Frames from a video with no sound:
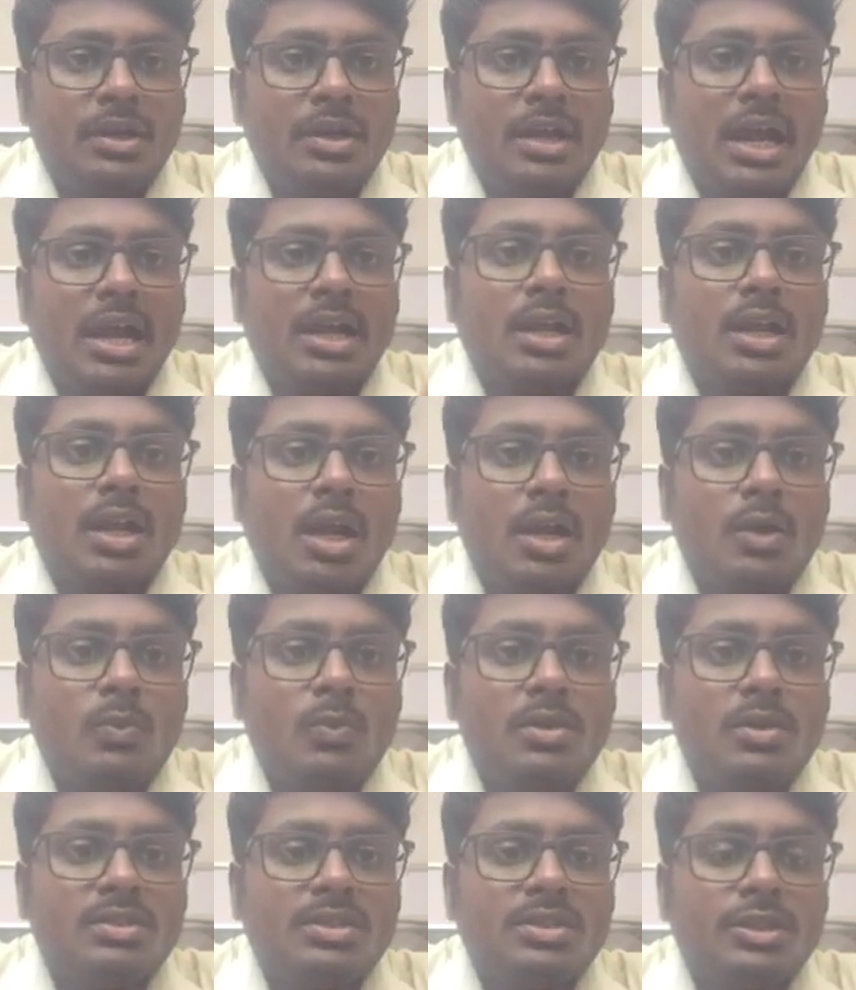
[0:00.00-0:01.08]
and
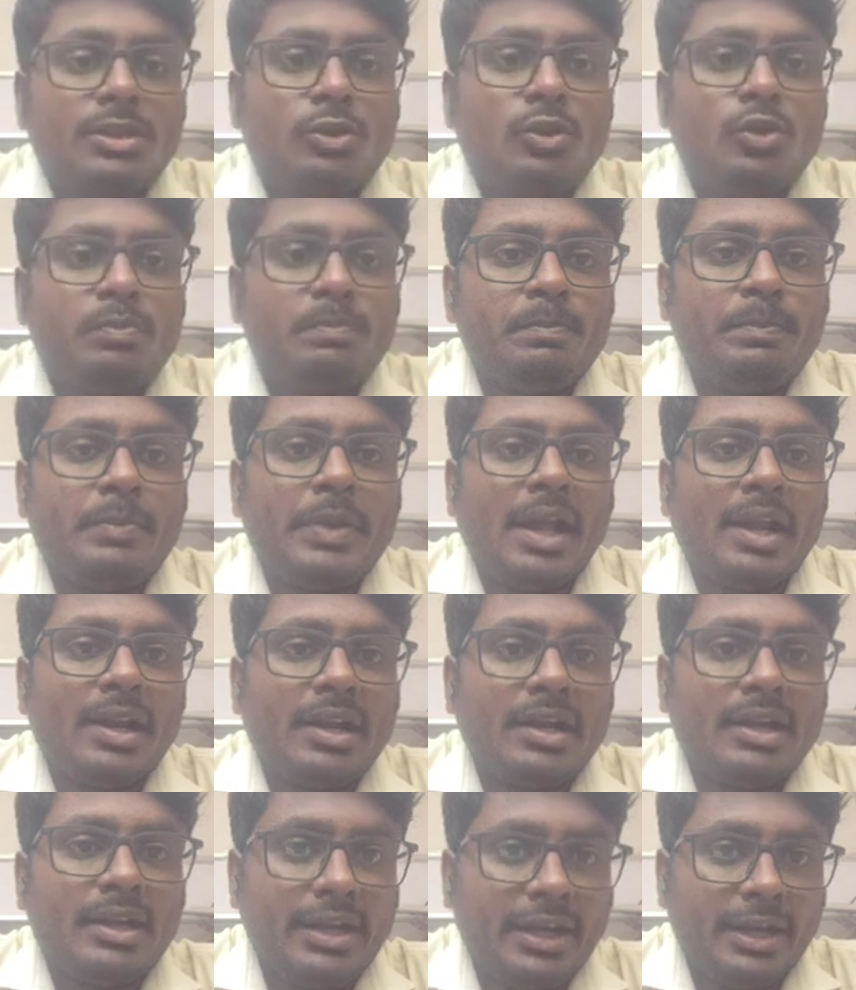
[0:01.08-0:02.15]
converts into
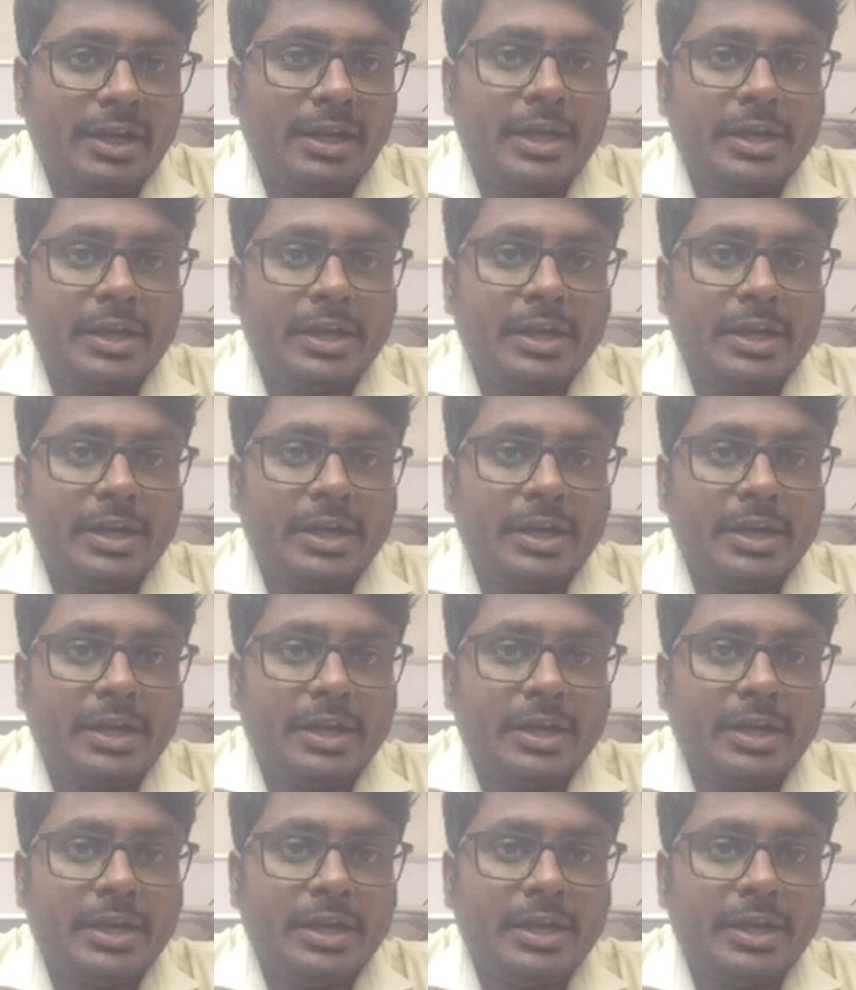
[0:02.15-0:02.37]
parallel data.